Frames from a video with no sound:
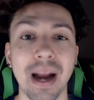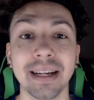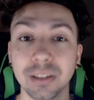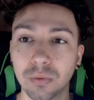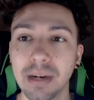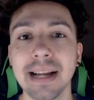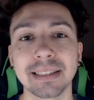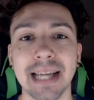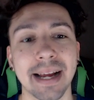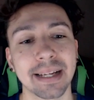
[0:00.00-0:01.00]
threat. He's a
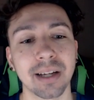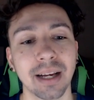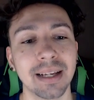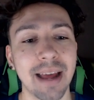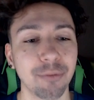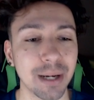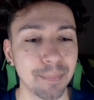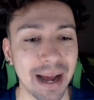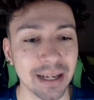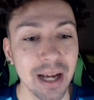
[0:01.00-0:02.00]
really attacking kind of left
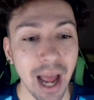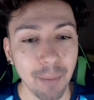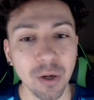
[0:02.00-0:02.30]
wing back.